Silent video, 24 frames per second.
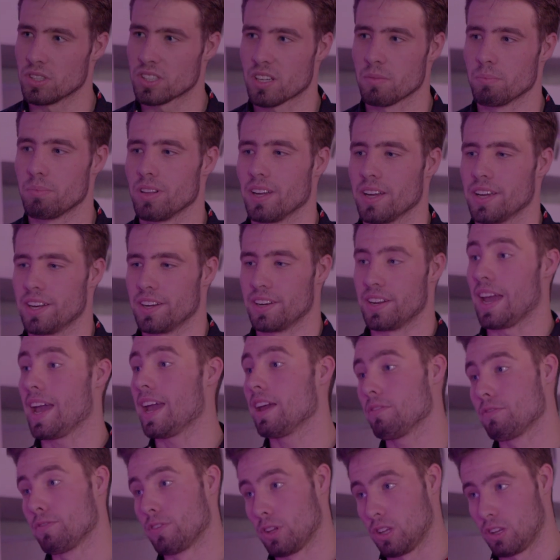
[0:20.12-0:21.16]
was completed
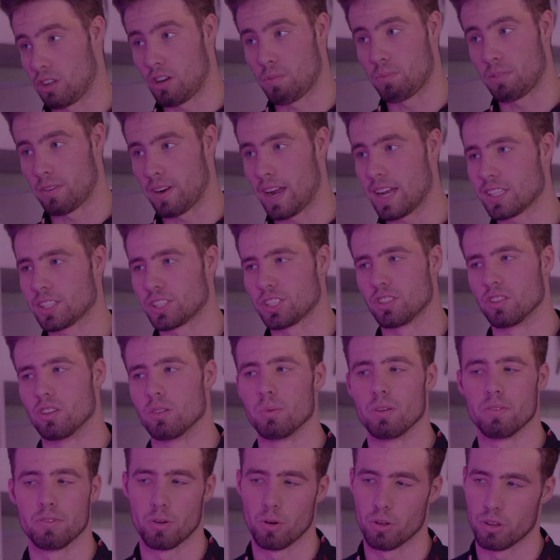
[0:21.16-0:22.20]
and fully
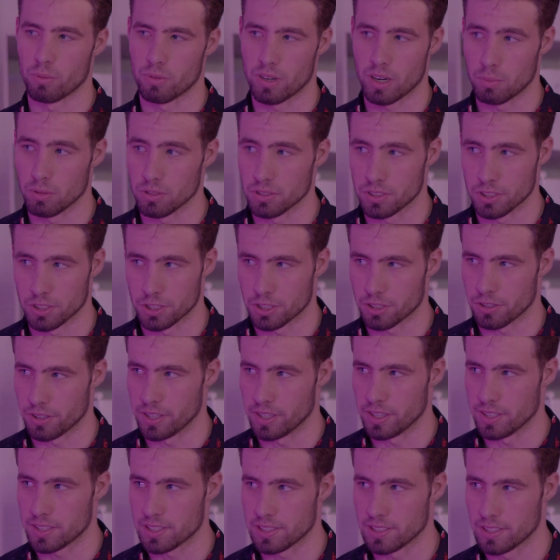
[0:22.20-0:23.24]
operational before the rebels
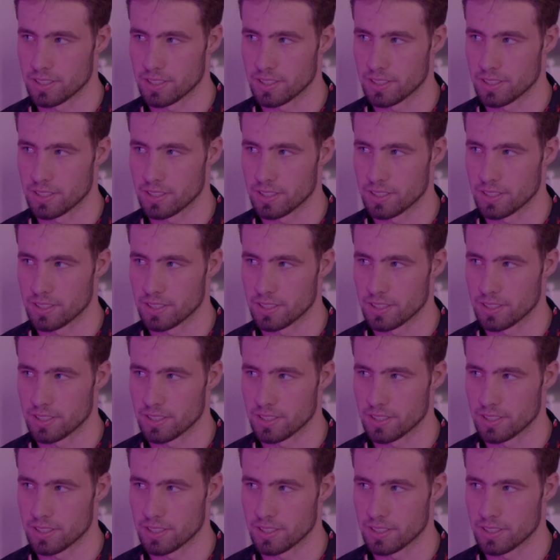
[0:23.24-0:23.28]
destroyed it.